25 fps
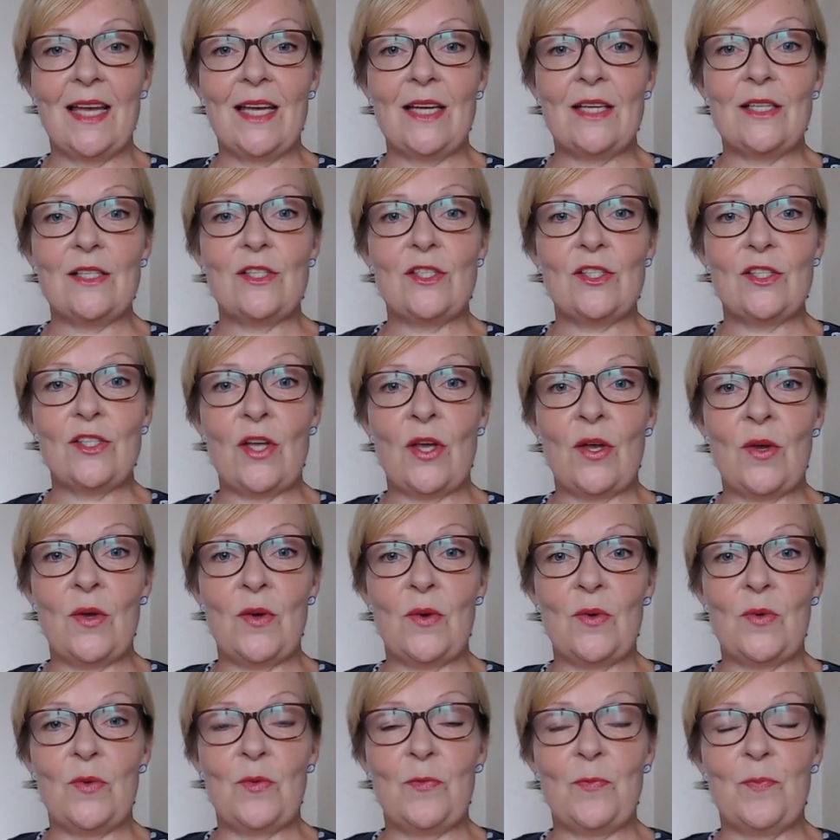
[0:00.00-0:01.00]

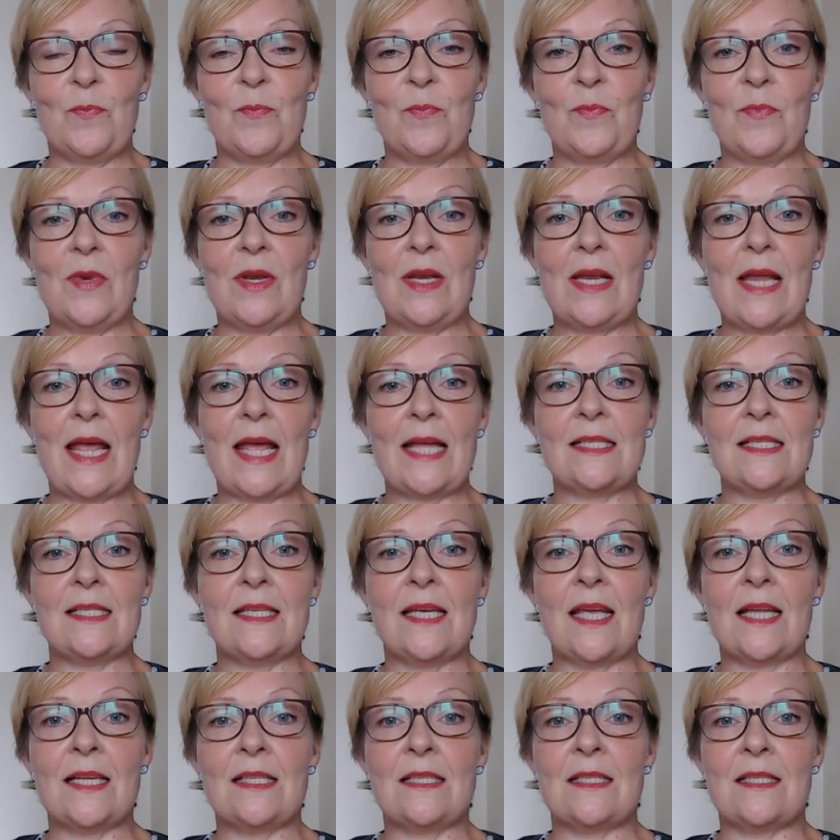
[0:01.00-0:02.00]
So let's
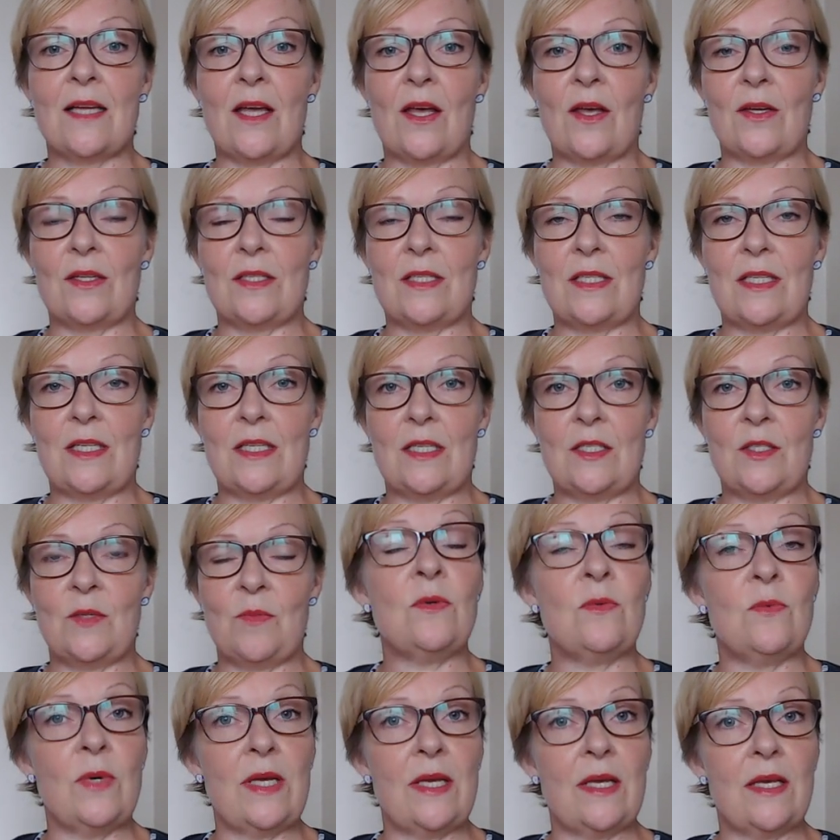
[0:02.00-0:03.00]
get started
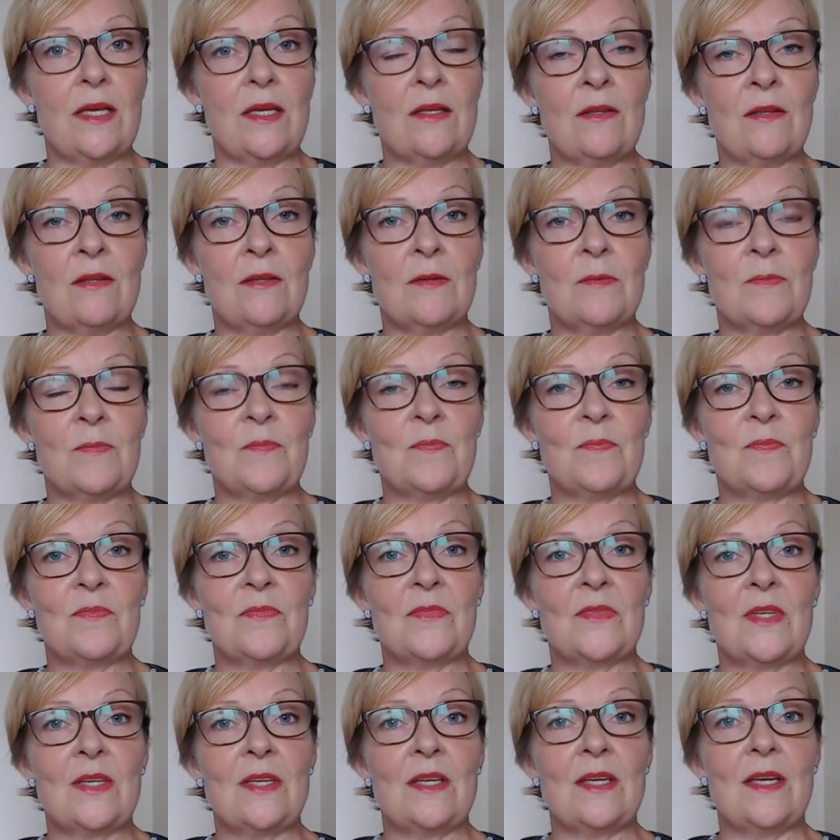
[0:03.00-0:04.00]
with
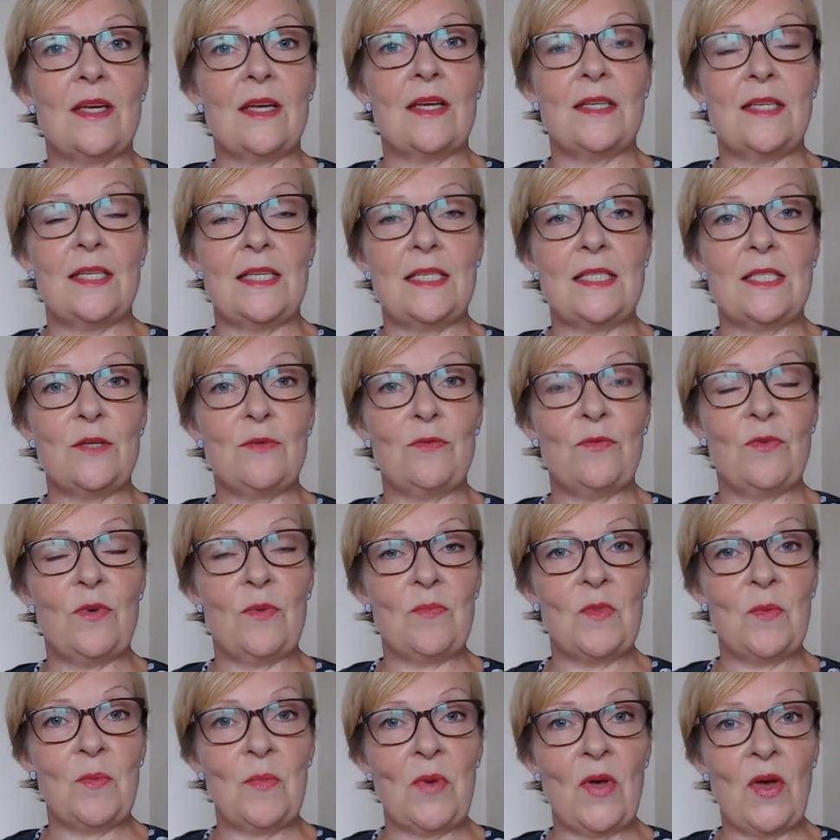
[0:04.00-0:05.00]
Anita
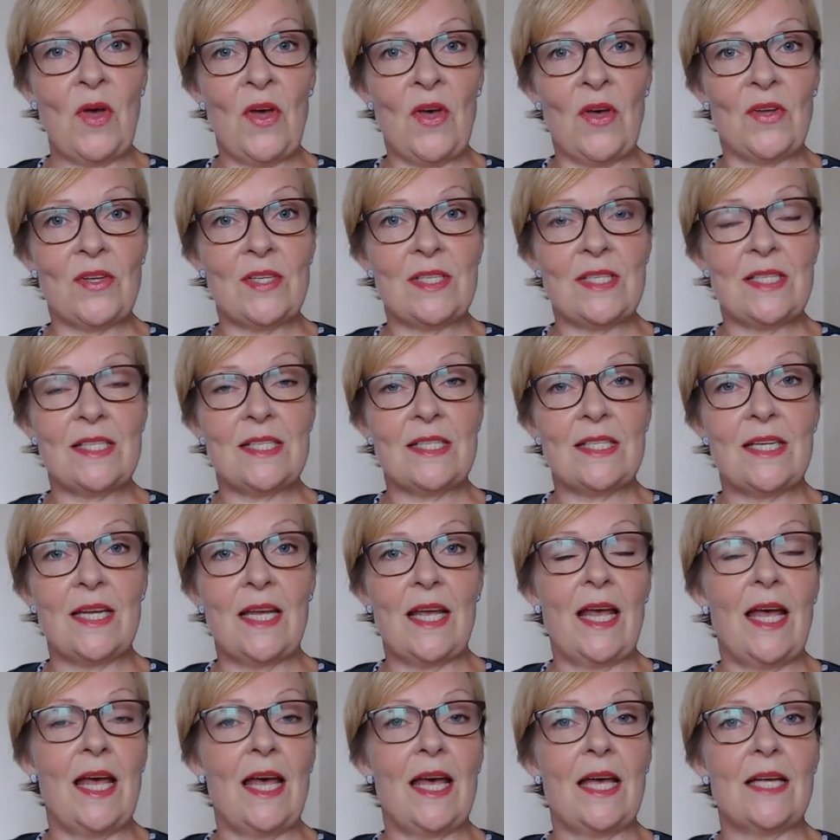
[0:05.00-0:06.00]
from the past,
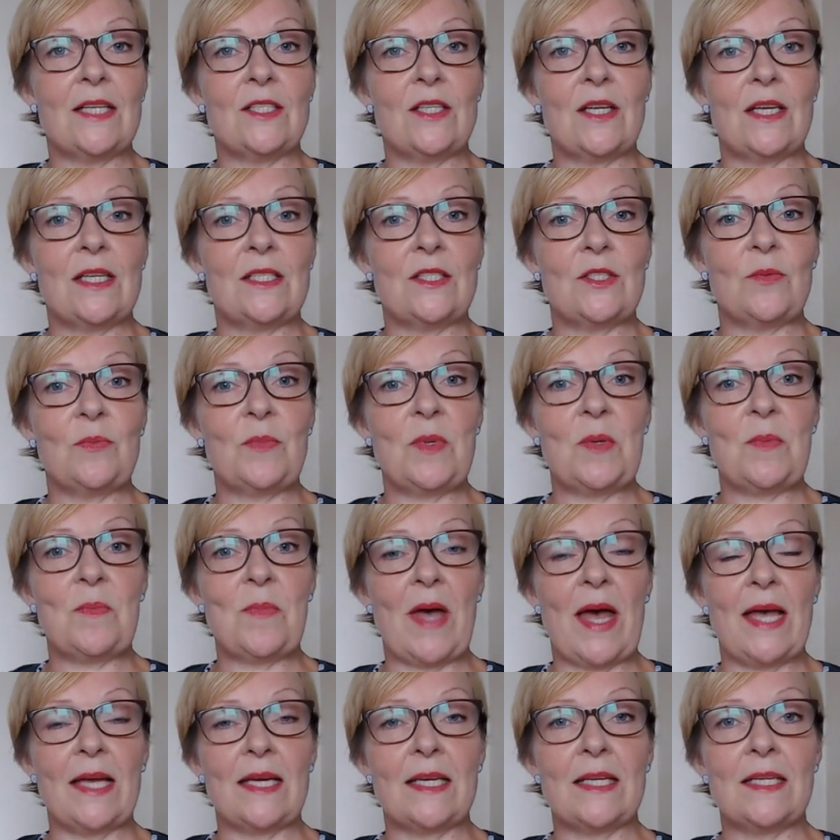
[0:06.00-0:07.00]
and I shall be
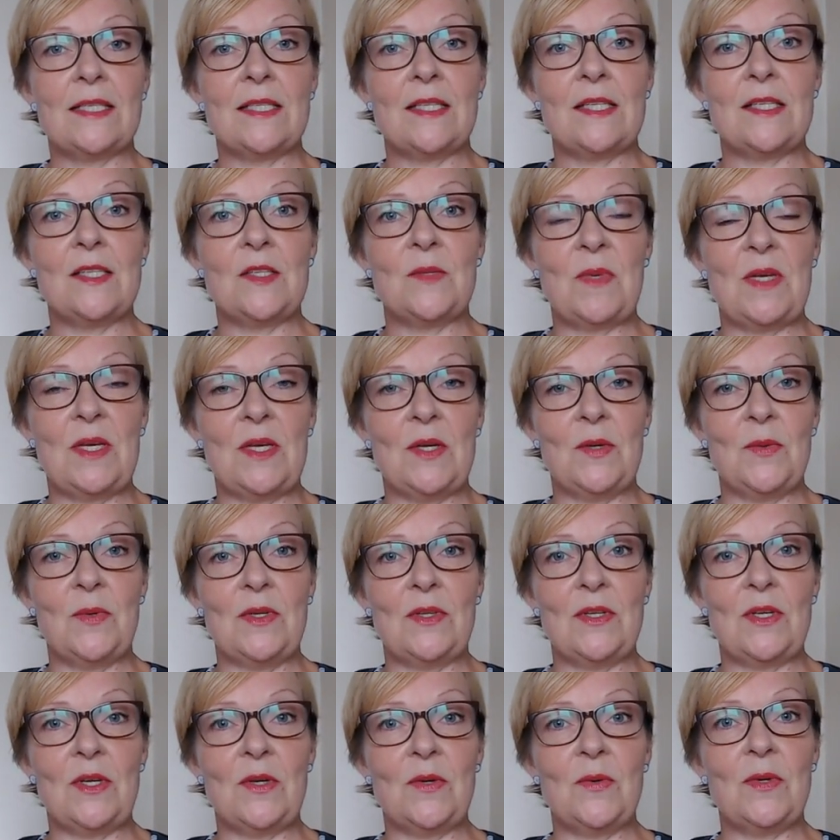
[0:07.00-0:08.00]
back to speak
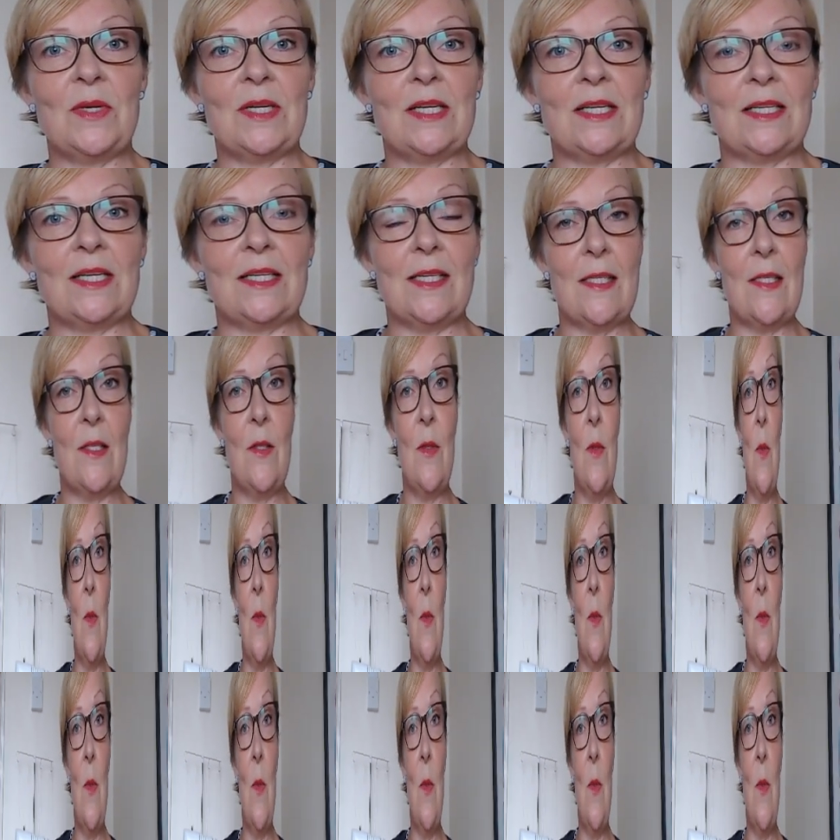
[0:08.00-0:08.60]
with you in a little